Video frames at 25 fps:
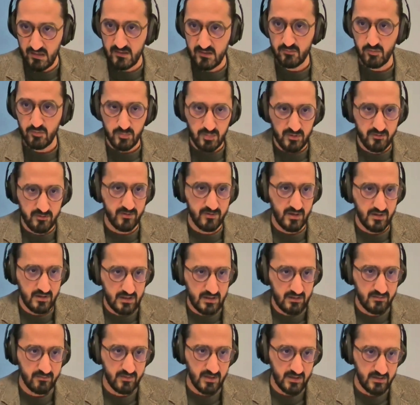scale, it would be
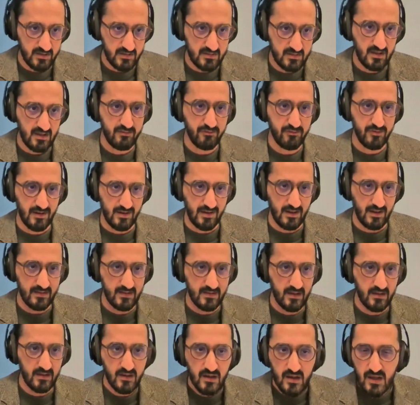very, very different.
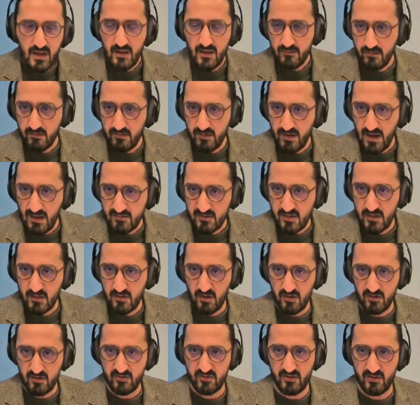And then we were
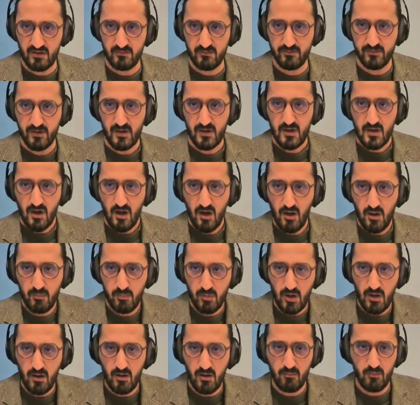asking ourselves,
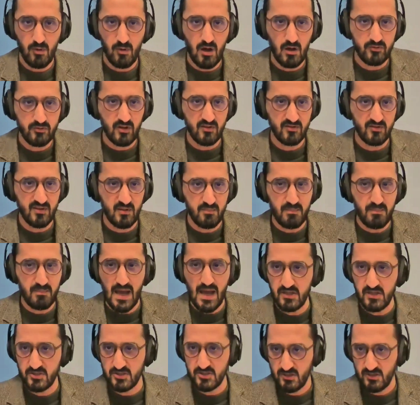how does a
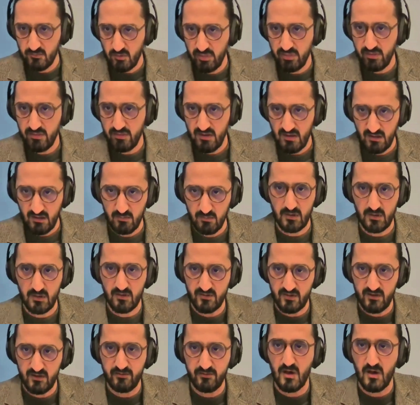manager would think?
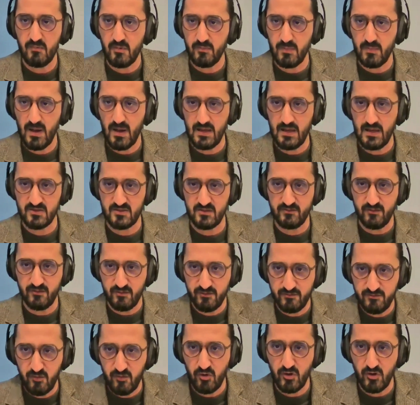Because if I'm a manager
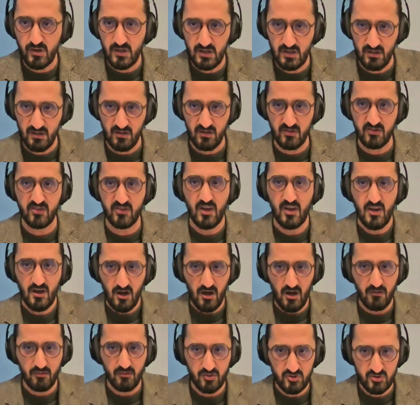for 4 years,
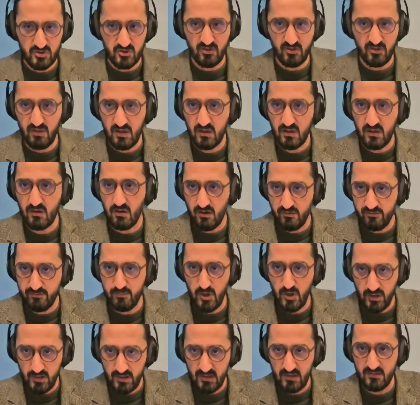I would just think
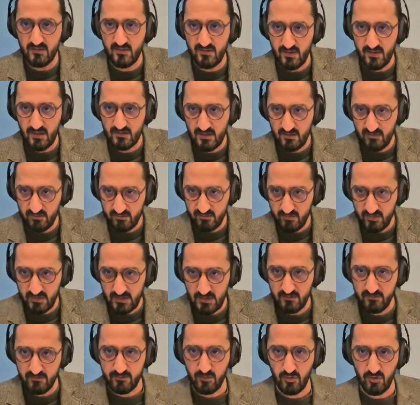of my incentives
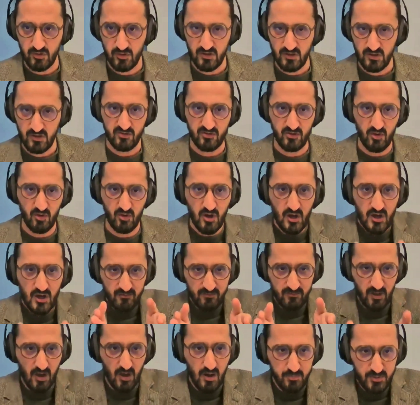within 4 years. So
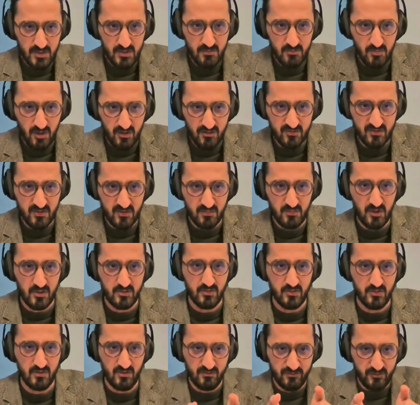we optimized the
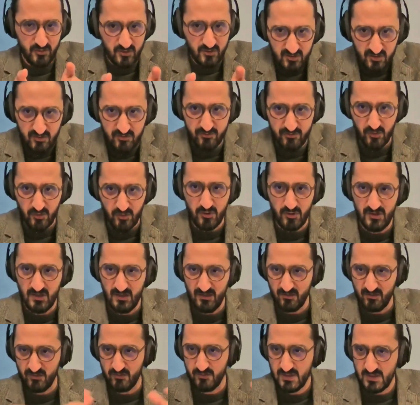model for these 4
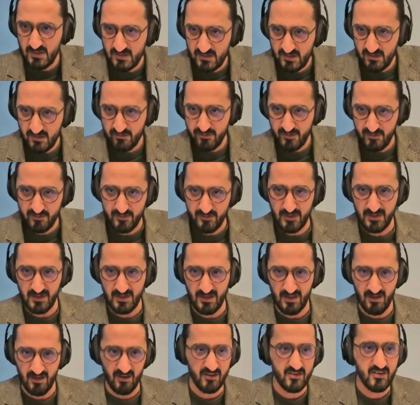years within the
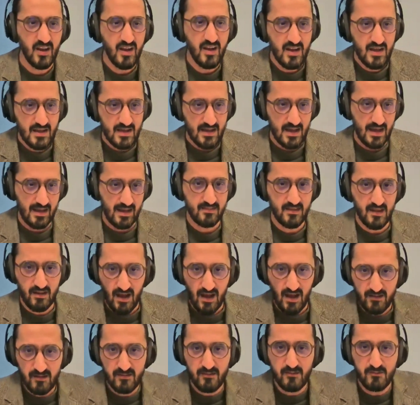50 years. And
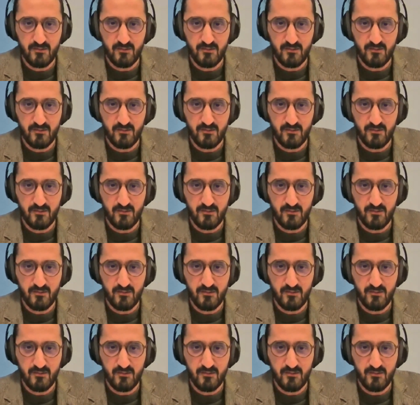